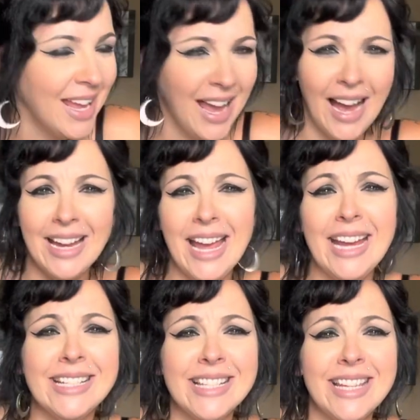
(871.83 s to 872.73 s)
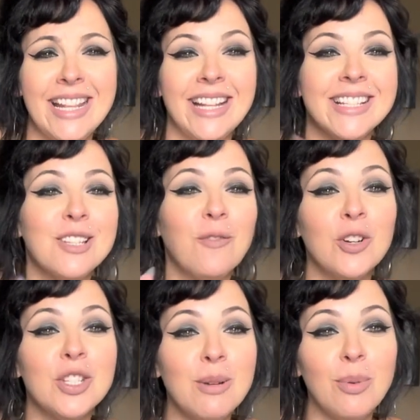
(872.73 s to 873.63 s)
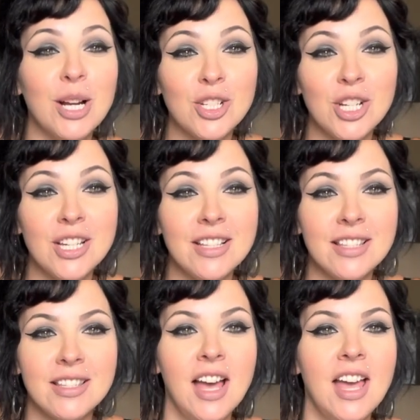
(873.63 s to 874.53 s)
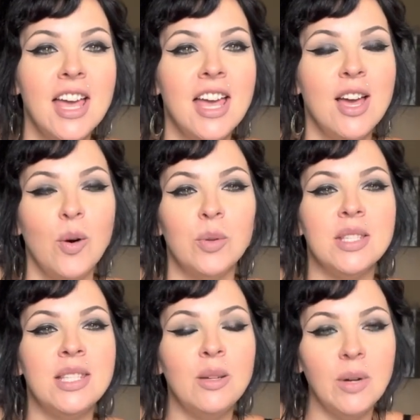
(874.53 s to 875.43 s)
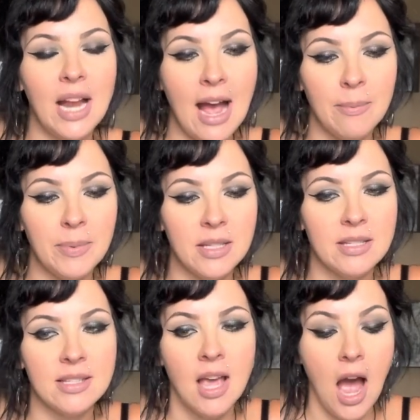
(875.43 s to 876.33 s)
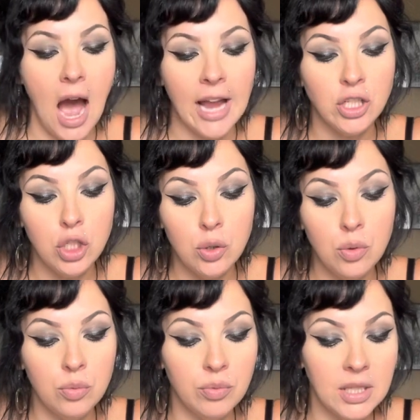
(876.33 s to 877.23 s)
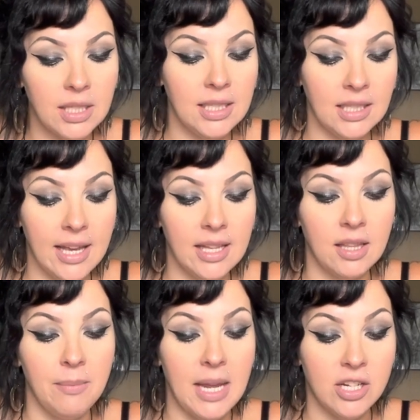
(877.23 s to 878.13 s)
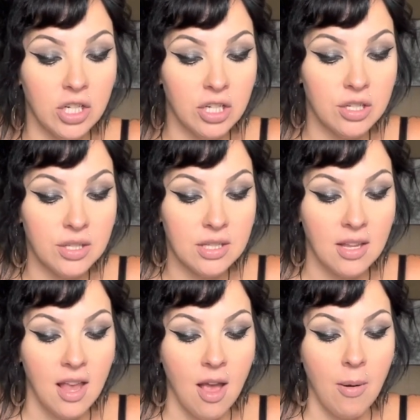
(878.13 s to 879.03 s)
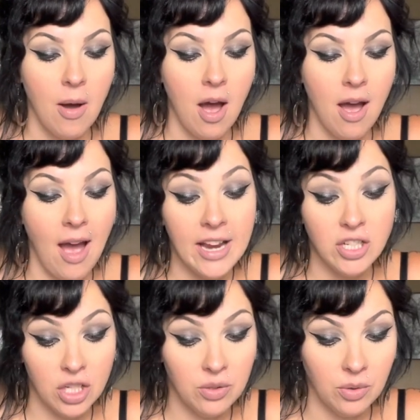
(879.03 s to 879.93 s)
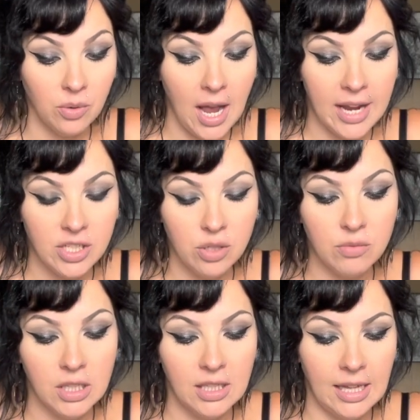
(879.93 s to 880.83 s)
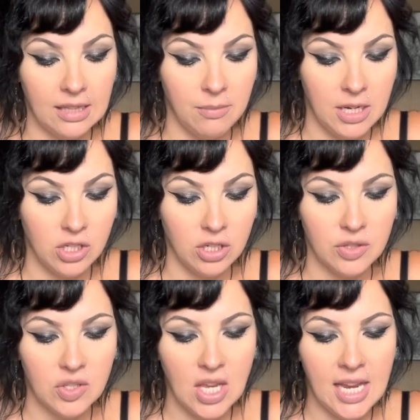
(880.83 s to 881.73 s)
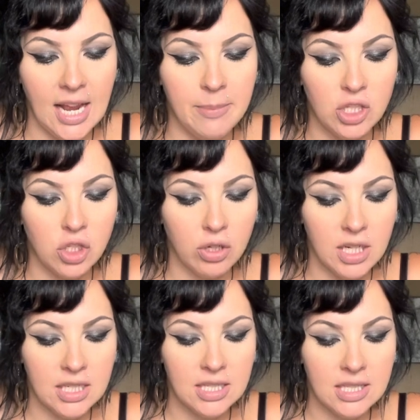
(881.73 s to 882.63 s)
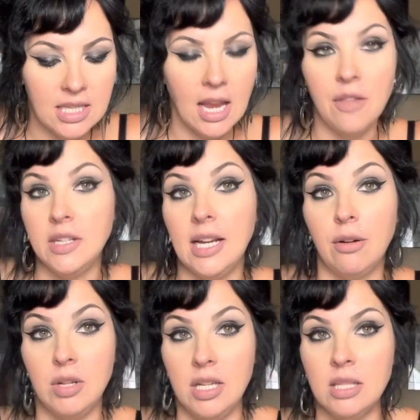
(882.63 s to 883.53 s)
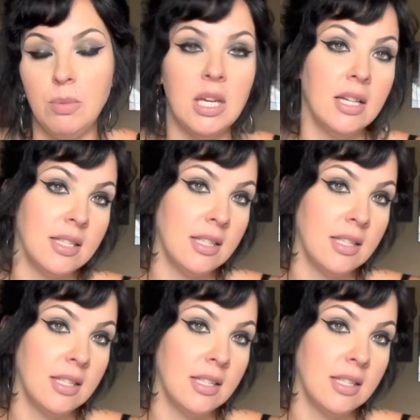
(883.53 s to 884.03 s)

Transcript: I hate to say that. This is first impressions. We'll see what happens. I do really like the majors. I do really like the majors, and I'm intrigued to see how the deck reads, because